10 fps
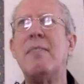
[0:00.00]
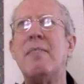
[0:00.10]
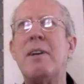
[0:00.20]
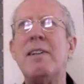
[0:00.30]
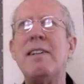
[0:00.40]

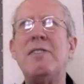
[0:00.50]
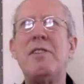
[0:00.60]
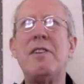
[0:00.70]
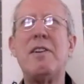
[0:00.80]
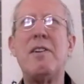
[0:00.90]
But each
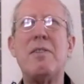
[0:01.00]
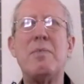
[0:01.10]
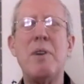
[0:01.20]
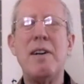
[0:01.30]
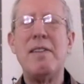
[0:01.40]
in their own
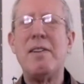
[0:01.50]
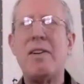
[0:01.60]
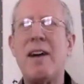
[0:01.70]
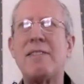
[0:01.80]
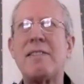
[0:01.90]
way,
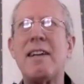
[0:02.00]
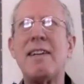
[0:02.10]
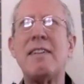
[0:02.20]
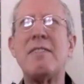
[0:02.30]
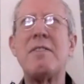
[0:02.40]
they're
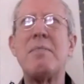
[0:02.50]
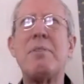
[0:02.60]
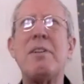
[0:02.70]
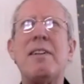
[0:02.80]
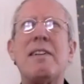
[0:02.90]
asking us
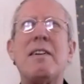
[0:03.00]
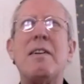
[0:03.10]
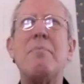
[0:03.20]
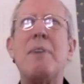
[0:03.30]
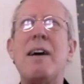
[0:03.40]
simply to
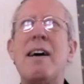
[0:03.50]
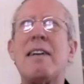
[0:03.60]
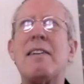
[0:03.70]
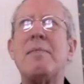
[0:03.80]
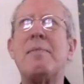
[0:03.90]
come
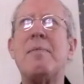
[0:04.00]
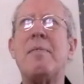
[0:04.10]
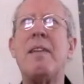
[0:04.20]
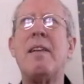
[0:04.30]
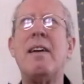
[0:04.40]
back
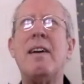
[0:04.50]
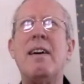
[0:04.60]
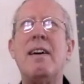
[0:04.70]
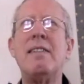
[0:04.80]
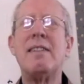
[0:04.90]

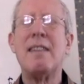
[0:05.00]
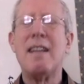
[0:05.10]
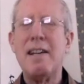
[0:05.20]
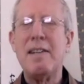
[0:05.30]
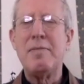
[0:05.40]
to
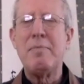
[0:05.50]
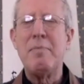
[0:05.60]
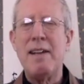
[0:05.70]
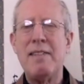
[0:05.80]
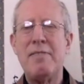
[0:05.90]
life
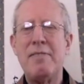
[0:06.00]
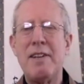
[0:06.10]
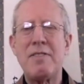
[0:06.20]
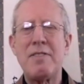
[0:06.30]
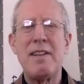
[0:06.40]

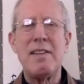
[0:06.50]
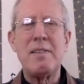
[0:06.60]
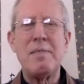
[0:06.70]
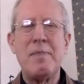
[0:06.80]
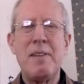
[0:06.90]
manifesting
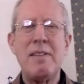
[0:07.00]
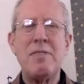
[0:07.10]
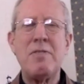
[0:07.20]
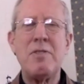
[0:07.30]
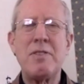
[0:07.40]

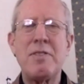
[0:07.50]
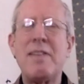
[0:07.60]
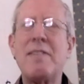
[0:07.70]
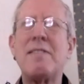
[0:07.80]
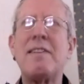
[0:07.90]
just
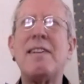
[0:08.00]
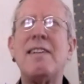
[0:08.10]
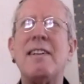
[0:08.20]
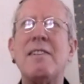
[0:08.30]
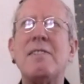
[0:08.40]
as it
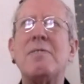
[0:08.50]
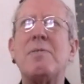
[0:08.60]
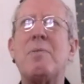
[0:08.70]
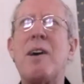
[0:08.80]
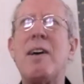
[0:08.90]
is
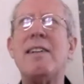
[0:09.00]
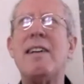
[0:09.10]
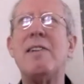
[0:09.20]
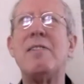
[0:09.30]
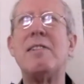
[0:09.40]
right
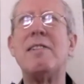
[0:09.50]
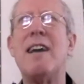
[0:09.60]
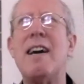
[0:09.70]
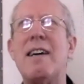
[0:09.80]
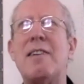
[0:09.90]
here and
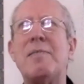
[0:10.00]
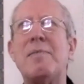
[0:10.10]
now